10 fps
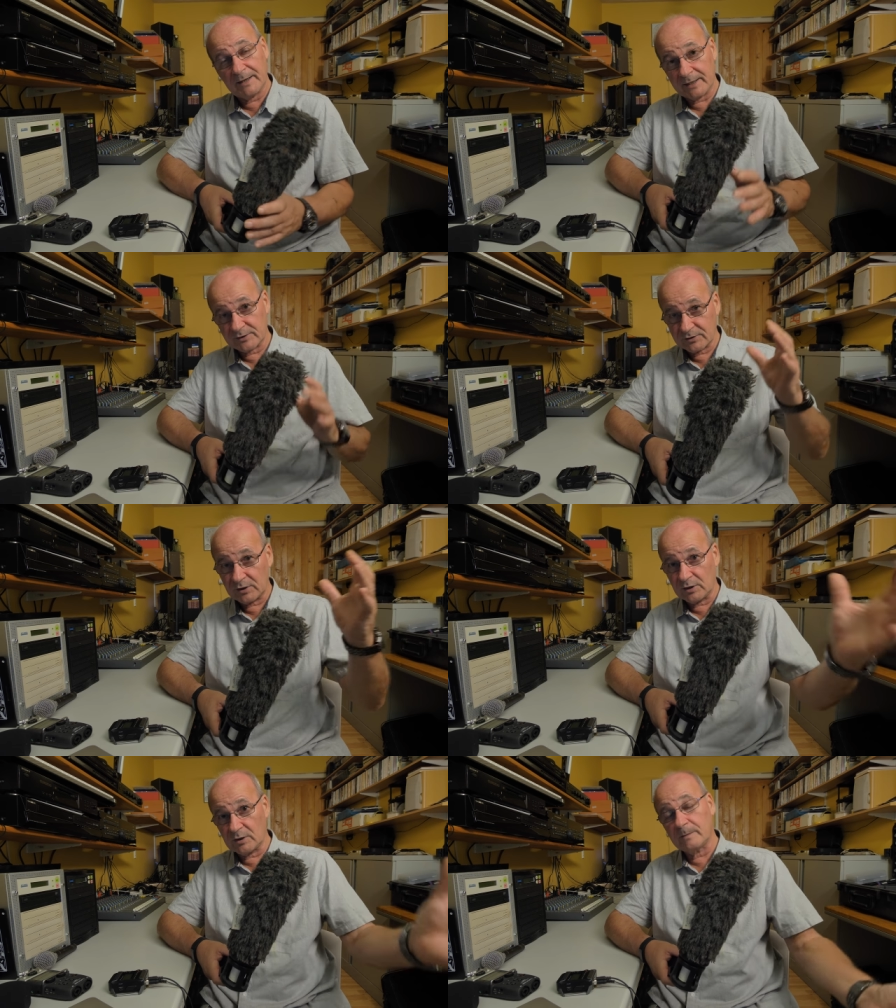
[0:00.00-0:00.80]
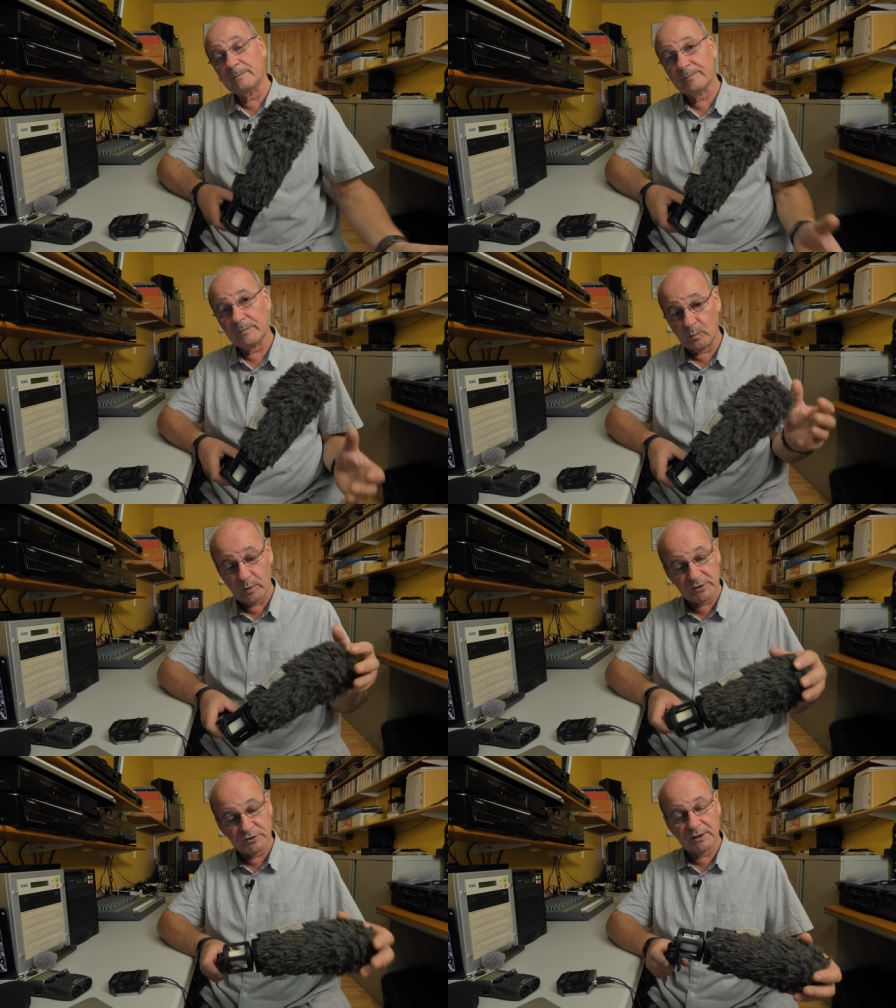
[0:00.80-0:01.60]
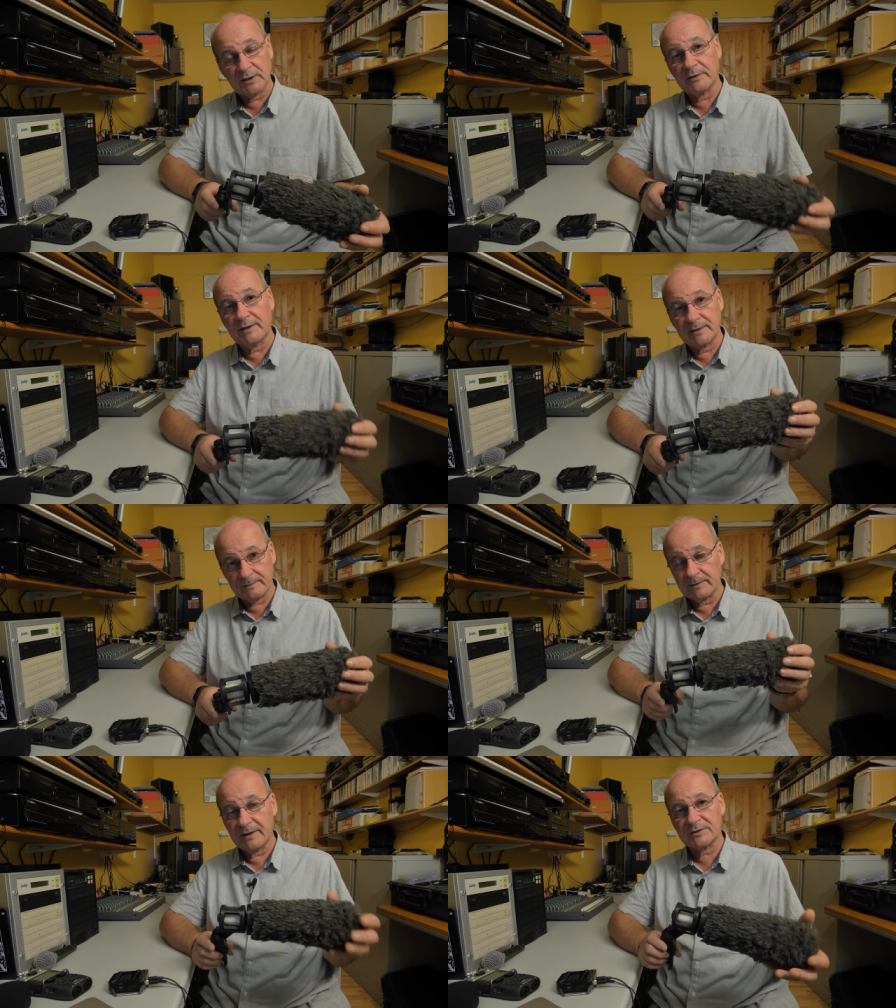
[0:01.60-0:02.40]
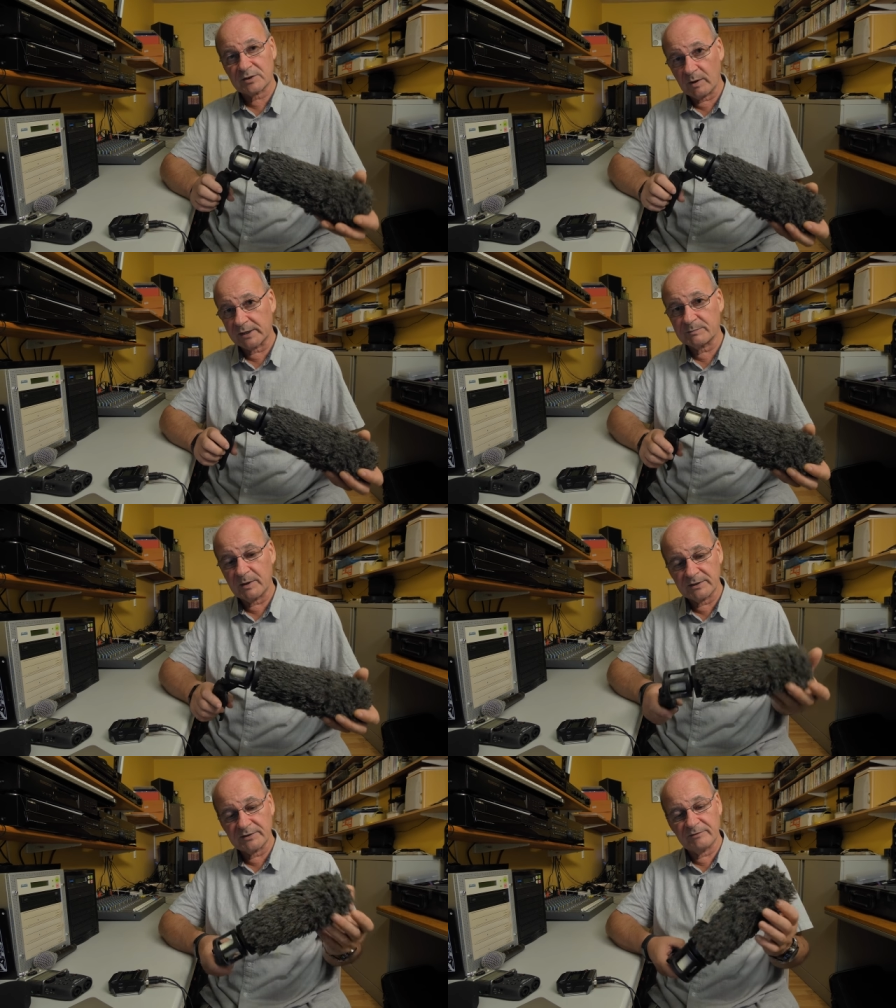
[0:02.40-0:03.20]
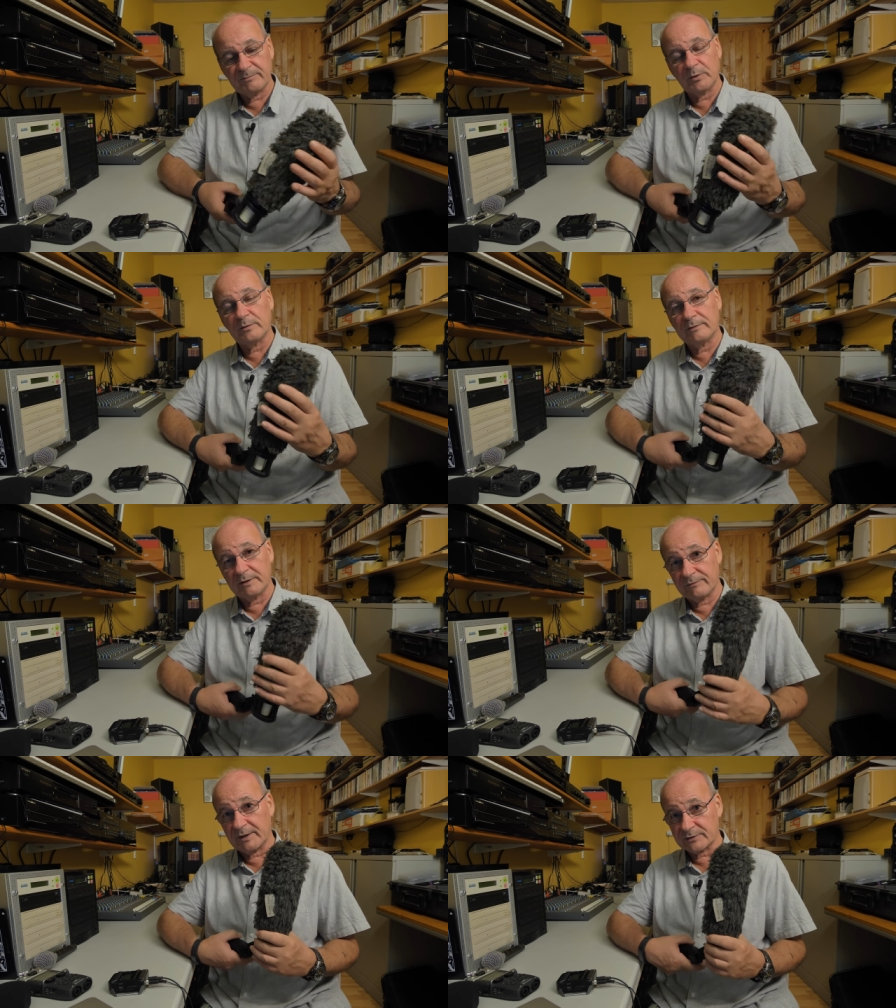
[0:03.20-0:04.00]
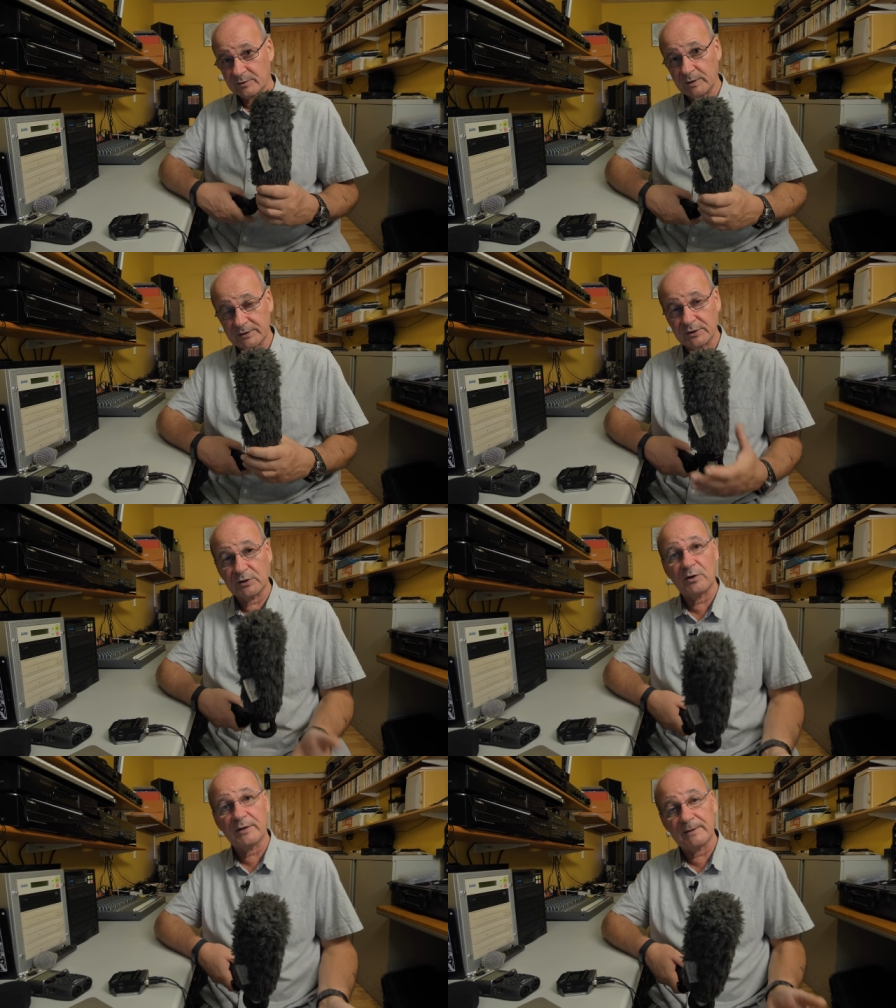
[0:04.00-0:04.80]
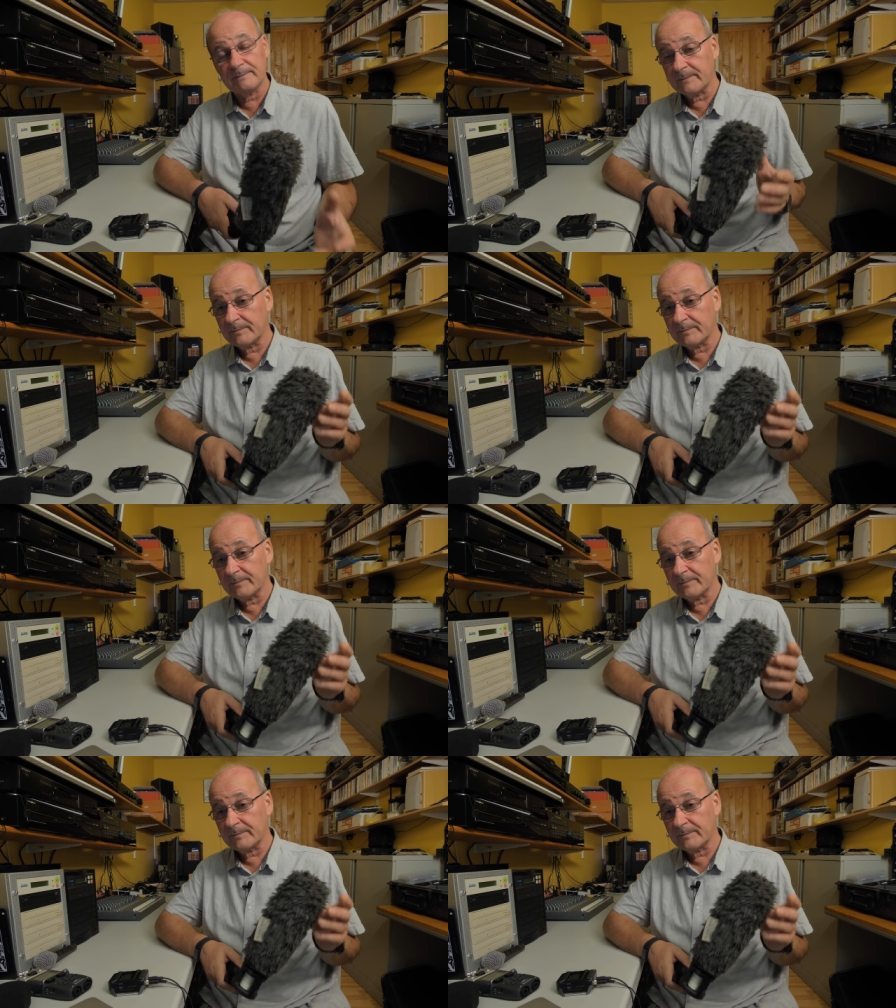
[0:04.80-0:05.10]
an external windshield then that's quite expensive but if that's the way to go then